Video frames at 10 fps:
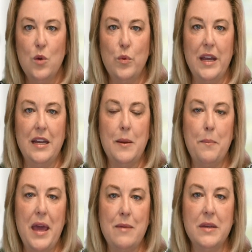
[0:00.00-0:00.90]
When
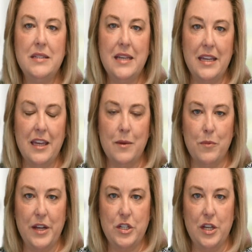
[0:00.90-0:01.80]
payment to income
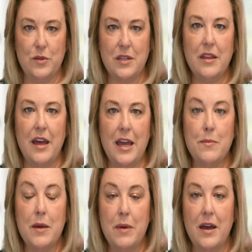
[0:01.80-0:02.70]
ratios
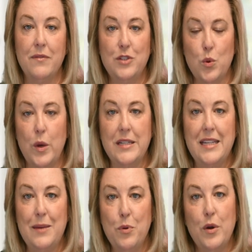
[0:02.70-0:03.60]
climb above
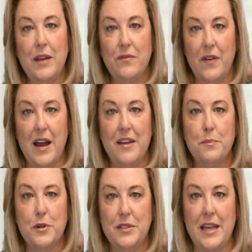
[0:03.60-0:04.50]

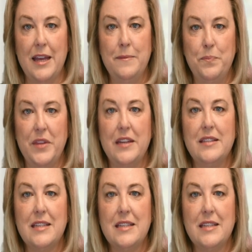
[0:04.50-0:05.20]
20.5%, it is